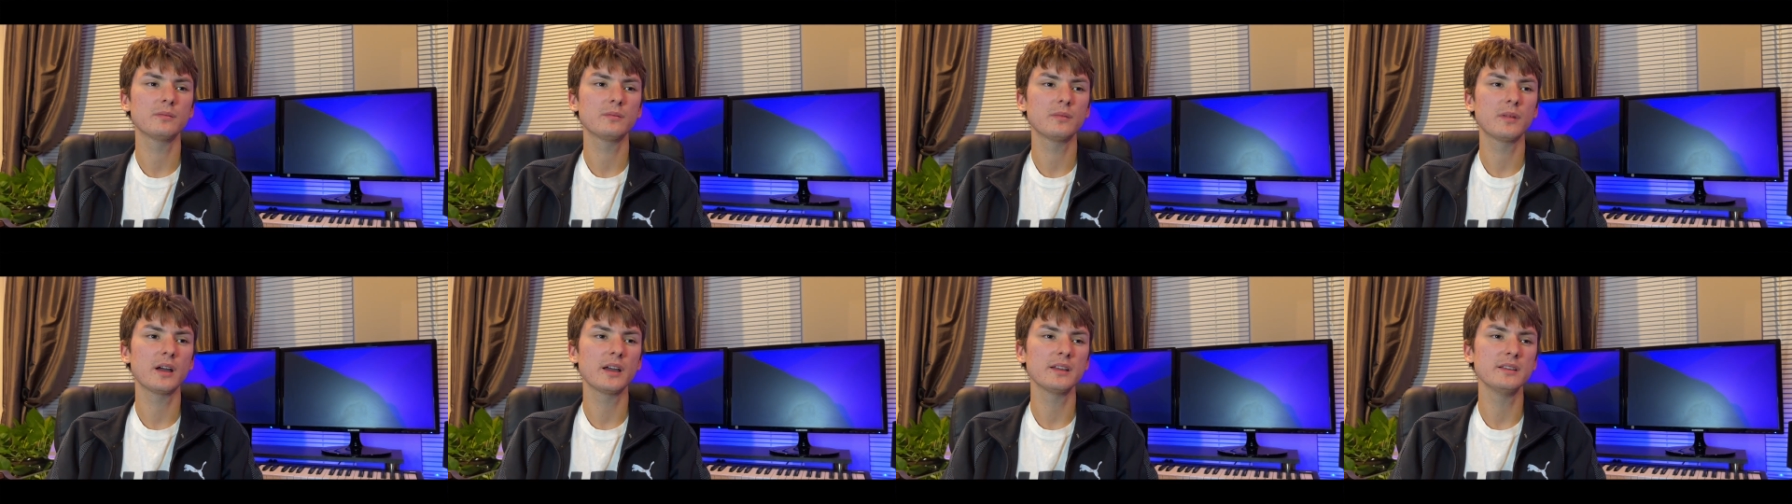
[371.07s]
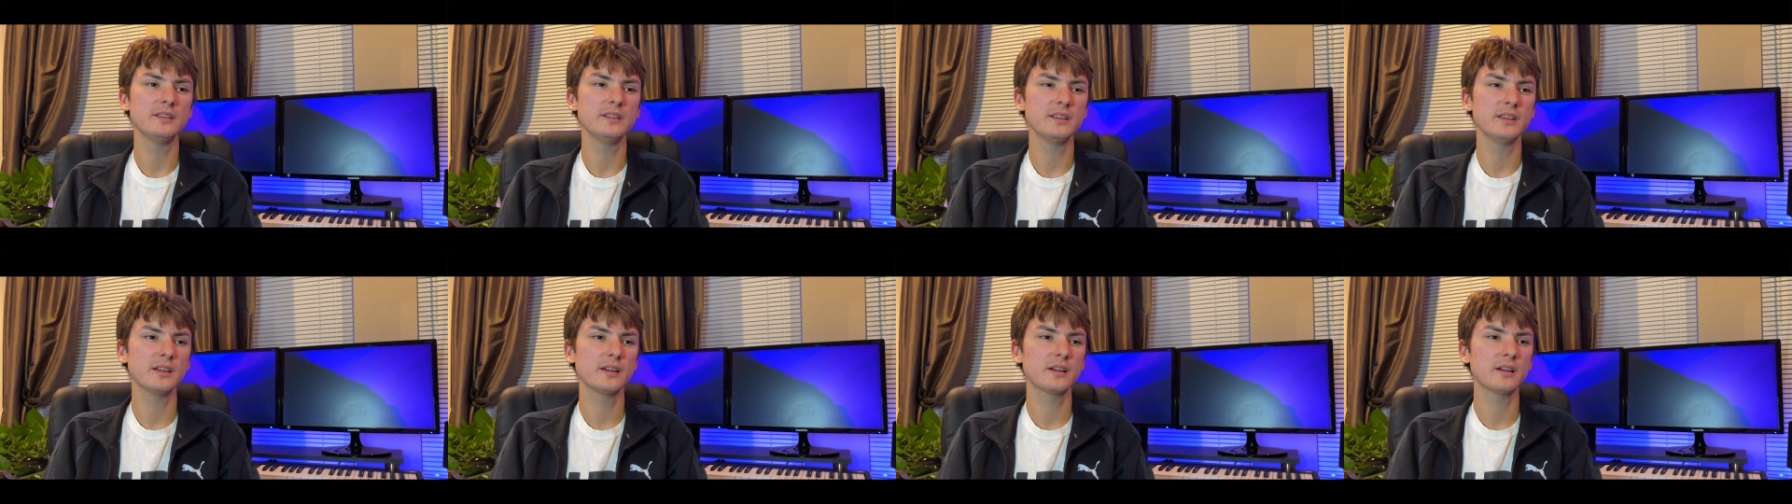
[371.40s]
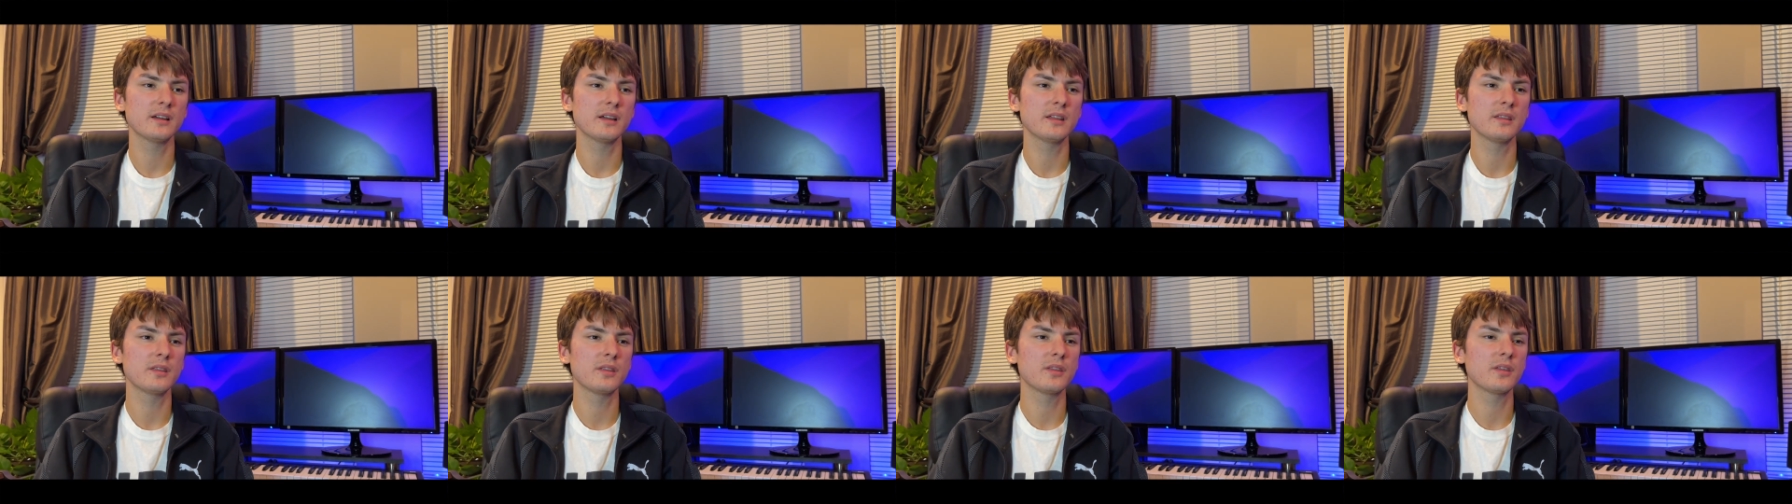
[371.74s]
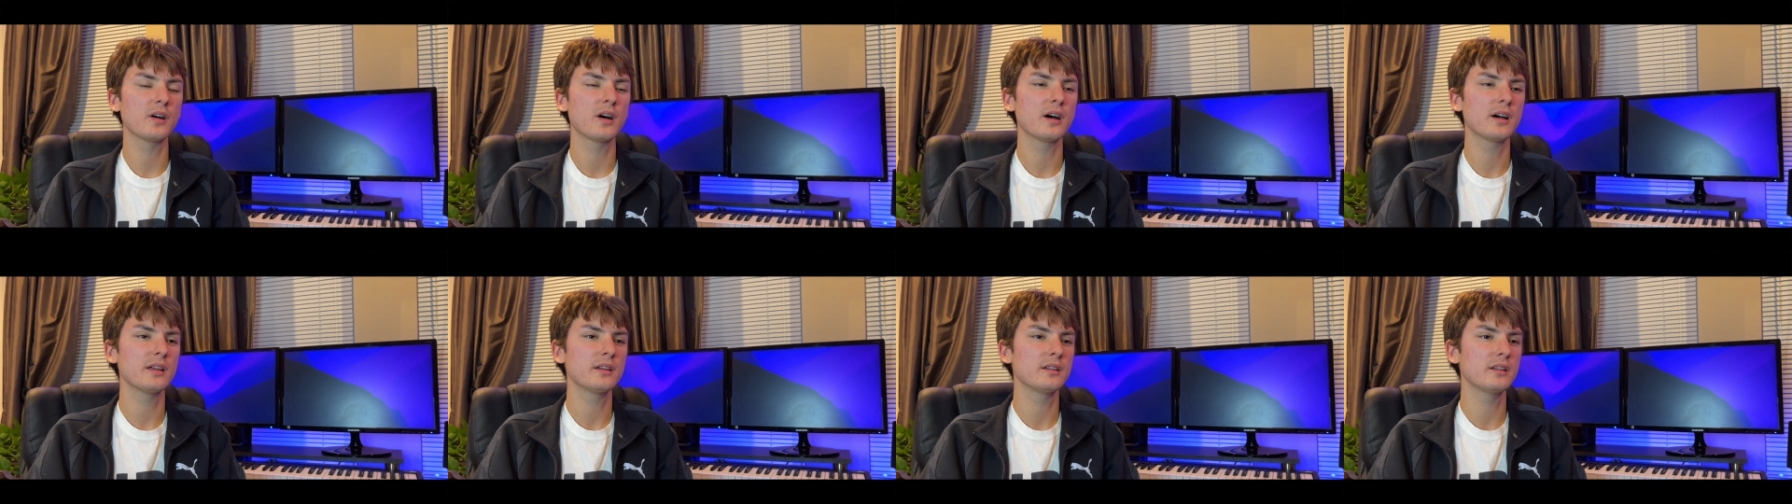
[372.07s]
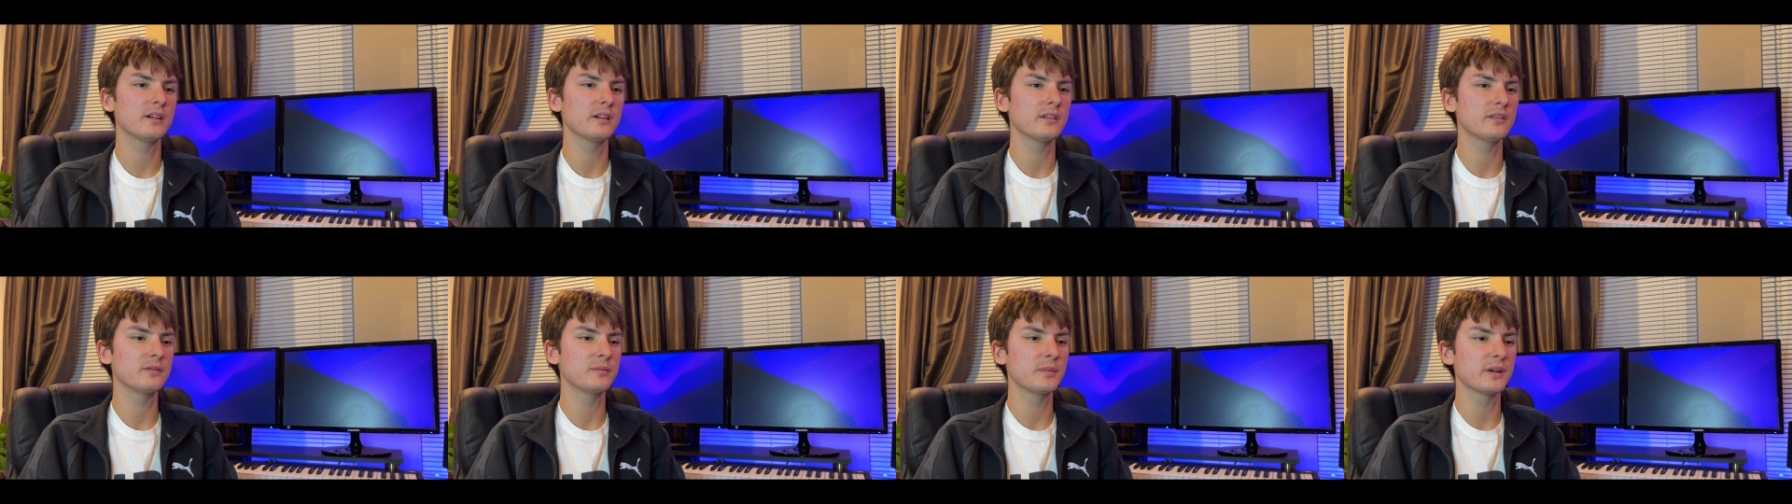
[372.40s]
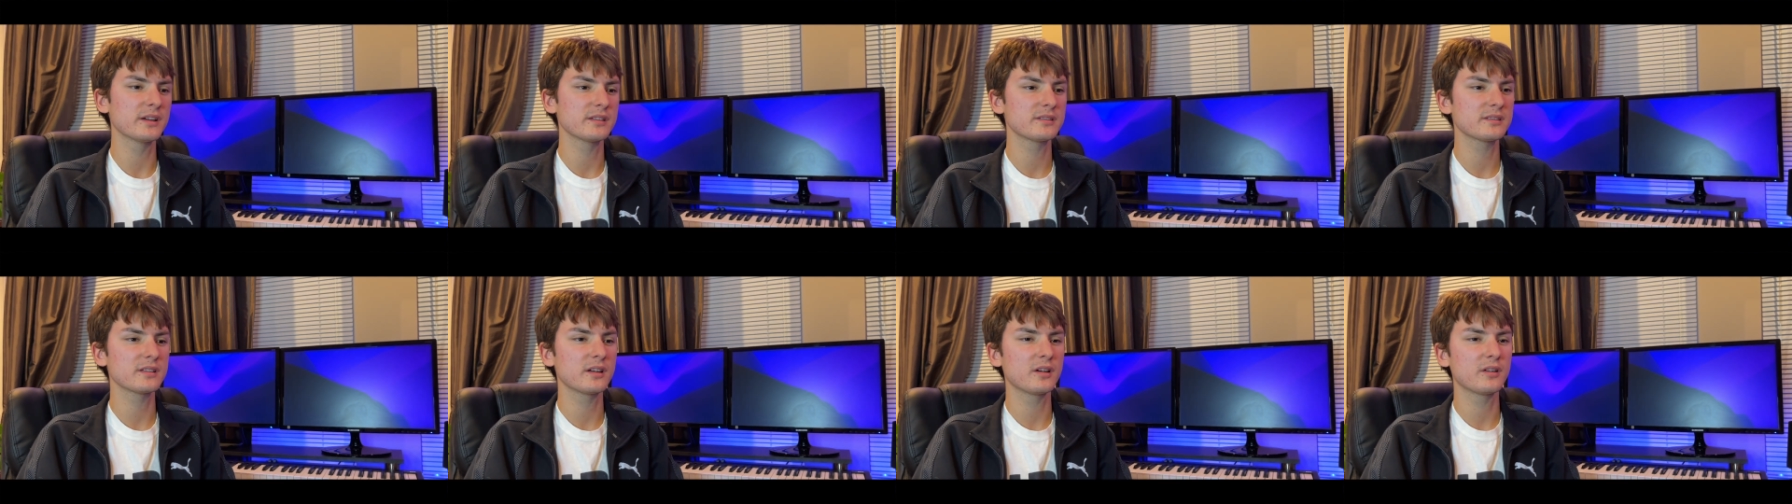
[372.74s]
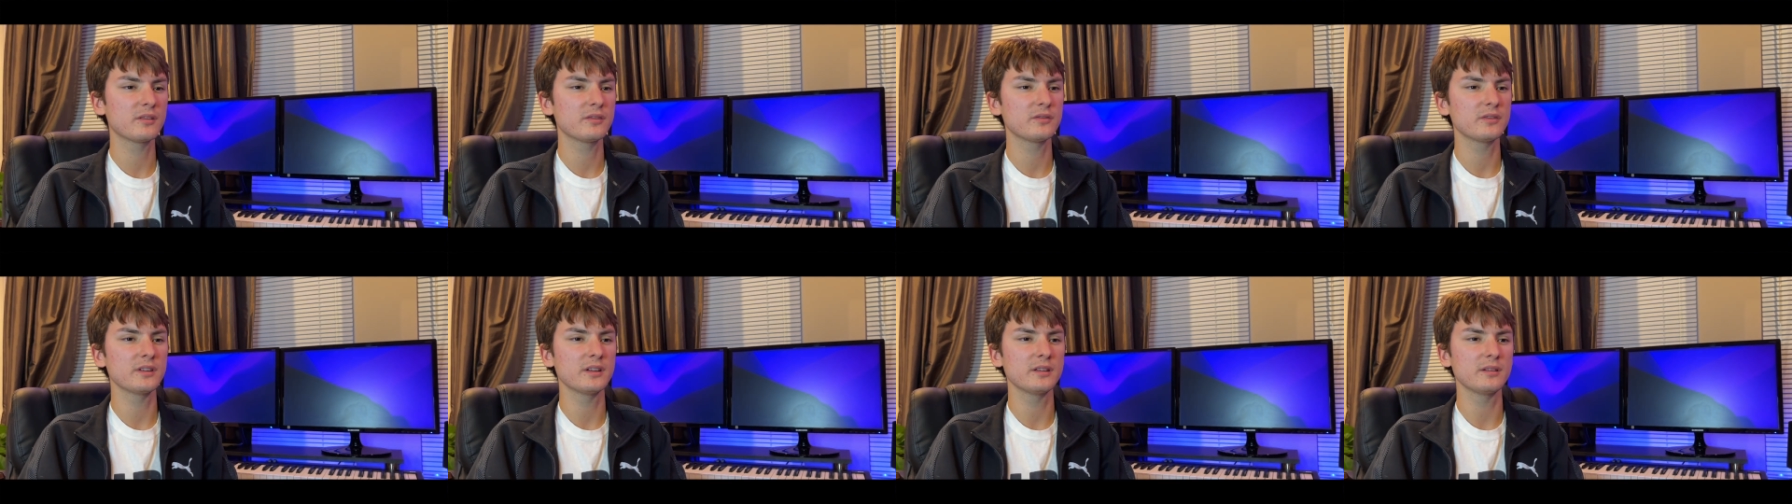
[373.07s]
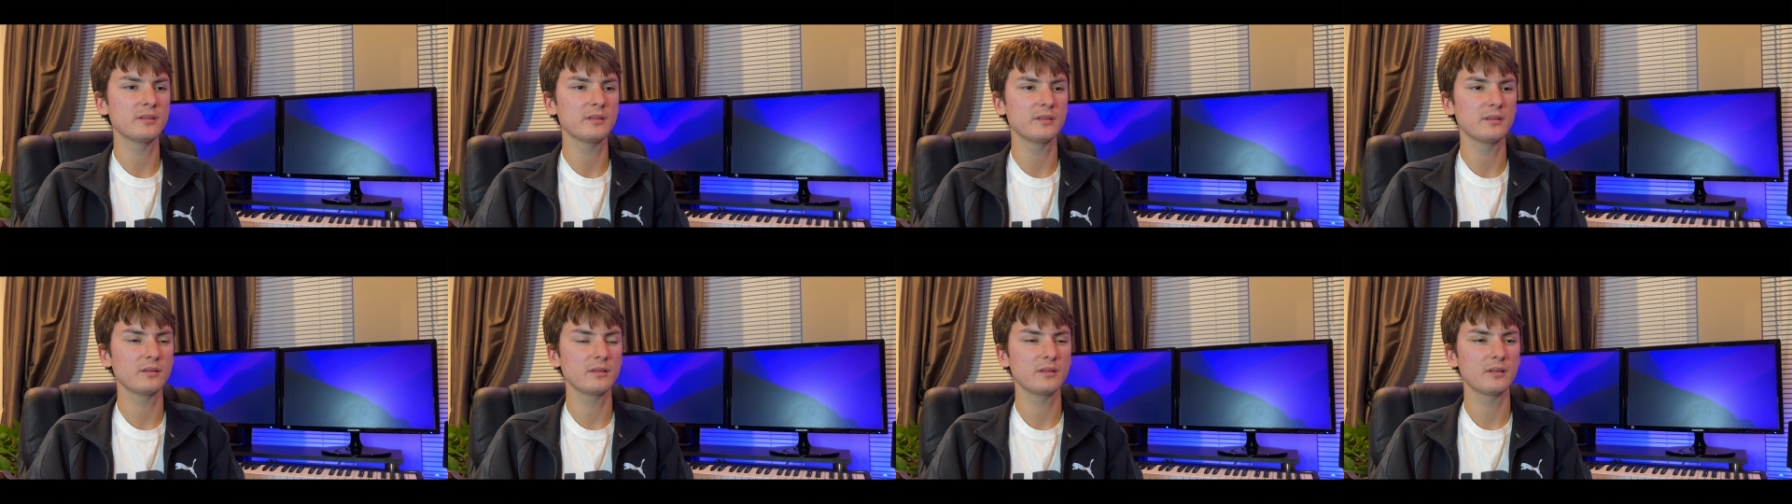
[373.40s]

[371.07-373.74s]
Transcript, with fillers: idea and thought of myself and